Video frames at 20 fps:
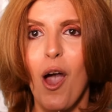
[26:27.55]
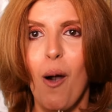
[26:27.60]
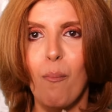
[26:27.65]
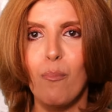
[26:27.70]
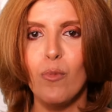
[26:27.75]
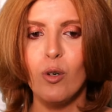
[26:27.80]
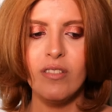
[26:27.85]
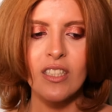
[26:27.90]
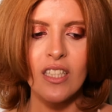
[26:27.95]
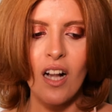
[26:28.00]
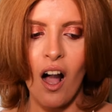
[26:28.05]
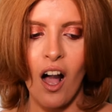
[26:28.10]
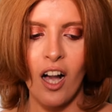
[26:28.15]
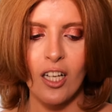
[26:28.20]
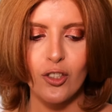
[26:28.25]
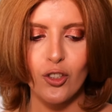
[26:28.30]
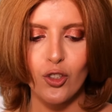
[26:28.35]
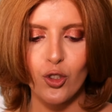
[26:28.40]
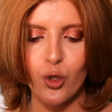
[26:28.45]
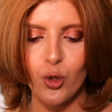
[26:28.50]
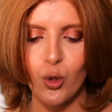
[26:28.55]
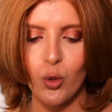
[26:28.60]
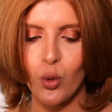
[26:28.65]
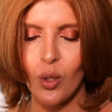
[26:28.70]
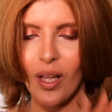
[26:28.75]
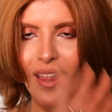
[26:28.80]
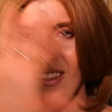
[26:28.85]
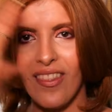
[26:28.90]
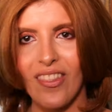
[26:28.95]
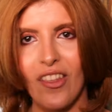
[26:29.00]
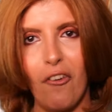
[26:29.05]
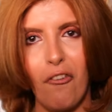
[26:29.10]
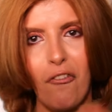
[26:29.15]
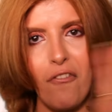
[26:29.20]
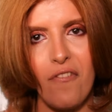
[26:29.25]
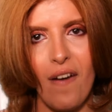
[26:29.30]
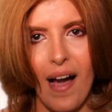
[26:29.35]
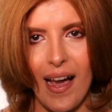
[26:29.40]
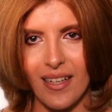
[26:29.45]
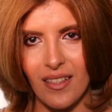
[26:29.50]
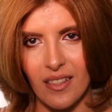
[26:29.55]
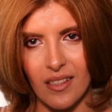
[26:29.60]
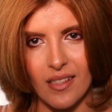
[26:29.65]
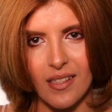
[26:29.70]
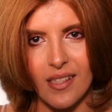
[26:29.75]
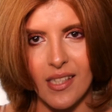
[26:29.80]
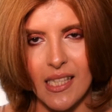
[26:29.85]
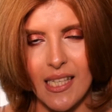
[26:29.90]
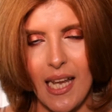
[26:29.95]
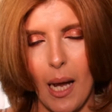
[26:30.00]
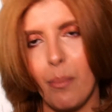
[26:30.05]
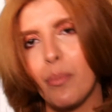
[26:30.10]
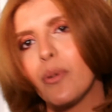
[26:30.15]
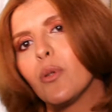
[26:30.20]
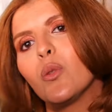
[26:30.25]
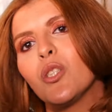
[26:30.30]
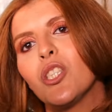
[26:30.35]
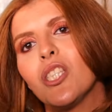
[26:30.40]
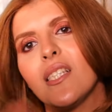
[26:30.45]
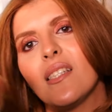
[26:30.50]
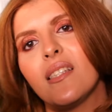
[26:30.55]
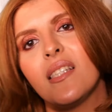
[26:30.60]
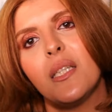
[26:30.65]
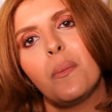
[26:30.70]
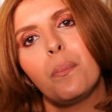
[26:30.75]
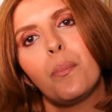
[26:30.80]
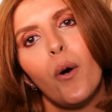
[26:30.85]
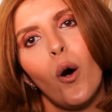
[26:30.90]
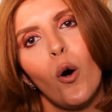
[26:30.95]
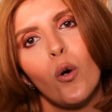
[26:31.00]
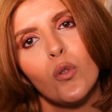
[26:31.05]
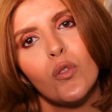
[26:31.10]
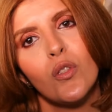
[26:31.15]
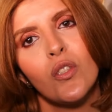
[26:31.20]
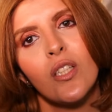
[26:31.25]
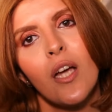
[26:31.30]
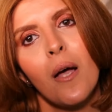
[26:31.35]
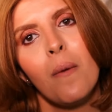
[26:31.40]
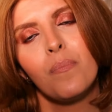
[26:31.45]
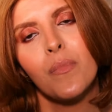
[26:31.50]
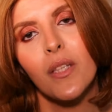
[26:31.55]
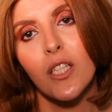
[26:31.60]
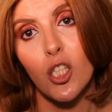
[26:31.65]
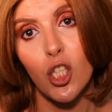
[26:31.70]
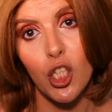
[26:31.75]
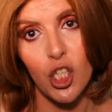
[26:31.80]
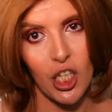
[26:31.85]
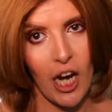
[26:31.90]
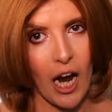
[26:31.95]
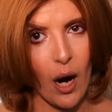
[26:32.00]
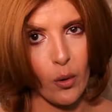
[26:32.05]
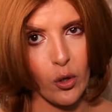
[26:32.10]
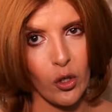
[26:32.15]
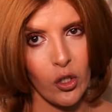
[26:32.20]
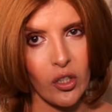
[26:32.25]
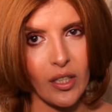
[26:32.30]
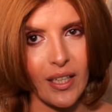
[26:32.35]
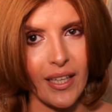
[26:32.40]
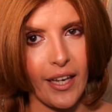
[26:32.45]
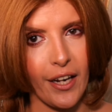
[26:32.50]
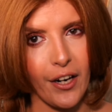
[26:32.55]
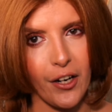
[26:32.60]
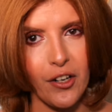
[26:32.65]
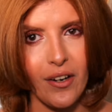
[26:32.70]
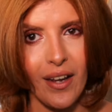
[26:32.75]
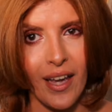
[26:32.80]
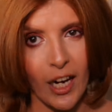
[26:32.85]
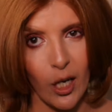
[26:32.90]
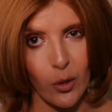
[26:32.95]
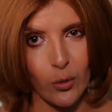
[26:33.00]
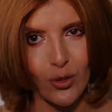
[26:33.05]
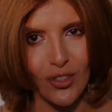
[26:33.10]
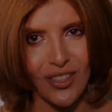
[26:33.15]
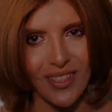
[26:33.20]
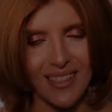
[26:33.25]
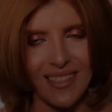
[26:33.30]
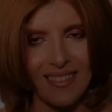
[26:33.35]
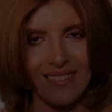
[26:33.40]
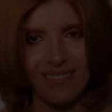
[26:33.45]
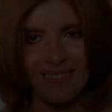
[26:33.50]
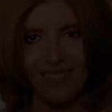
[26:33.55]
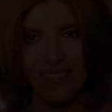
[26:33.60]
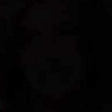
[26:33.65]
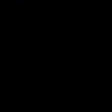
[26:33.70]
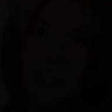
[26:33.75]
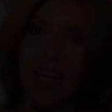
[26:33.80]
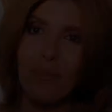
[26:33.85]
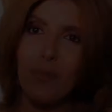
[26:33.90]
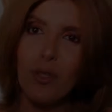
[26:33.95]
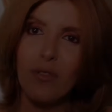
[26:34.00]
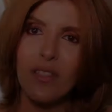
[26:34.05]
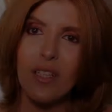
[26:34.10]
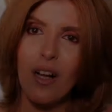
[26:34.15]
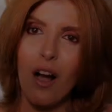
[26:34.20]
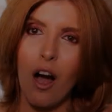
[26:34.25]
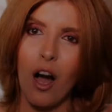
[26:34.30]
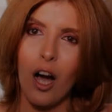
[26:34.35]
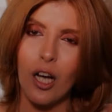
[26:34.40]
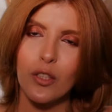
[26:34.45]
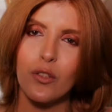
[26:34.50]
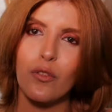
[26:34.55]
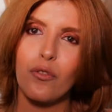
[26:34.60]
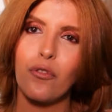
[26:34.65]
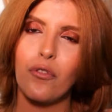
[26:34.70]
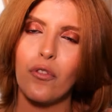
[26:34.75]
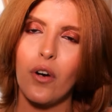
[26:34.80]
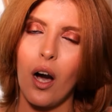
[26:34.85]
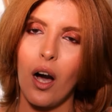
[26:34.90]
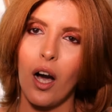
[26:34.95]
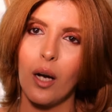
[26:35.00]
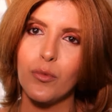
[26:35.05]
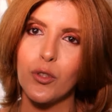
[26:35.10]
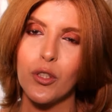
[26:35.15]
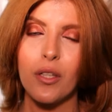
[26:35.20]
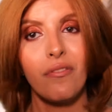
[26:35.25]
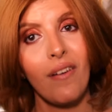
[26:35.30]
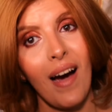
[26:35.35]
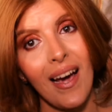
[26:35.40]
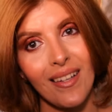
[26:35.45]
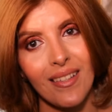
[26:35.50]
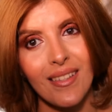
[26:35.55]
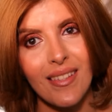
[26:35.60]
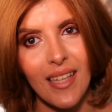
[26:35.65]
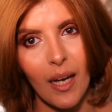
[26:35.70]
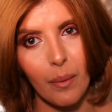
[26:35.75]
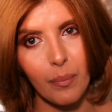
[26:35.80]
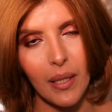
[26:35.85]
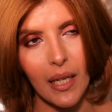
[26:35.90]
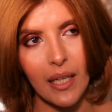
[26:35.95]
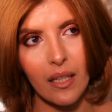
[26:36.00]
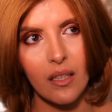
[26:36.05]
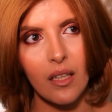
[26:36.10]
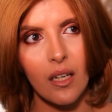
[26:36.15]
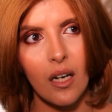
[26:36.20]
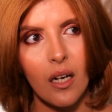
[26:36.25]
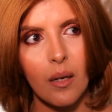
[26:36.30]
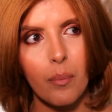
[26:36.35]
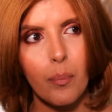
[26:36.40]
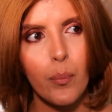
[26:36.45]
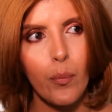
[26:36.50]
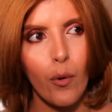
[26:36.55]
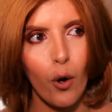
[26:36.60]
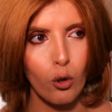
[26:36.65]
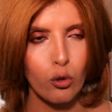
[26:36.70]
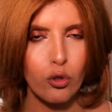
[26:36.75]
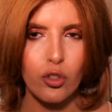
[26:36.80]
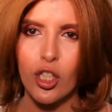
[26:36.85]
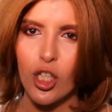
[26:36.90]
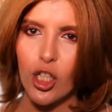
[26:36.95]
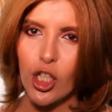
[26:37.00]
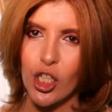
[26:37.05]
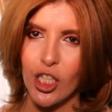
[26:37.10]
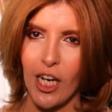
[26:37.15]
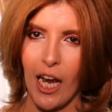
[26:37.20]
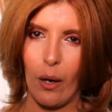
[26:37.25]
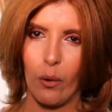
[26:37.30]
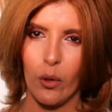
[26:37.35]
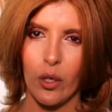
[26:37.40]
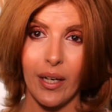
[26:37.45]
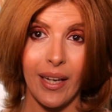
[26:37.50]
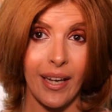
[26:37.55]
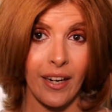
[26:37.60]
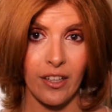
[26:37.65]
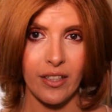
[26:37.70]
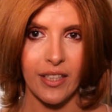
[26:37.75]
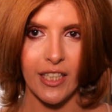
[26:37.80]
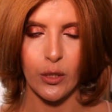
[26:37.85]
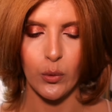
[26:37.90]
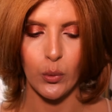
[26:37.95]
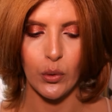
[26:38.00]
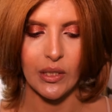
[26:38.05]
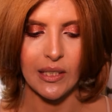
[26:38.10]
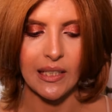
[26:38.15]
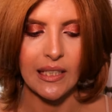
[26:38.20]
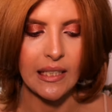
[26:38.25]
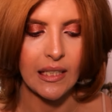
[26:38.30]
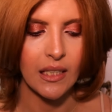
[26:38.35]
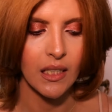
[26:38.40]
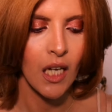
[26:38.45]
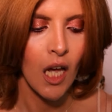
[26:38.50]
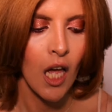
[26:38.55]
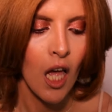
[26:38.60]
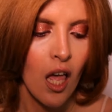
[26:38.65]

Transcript: Moving on to the final step, which is the post shower care hair routine. So then moving on to the final step, like the post shower hair care routine.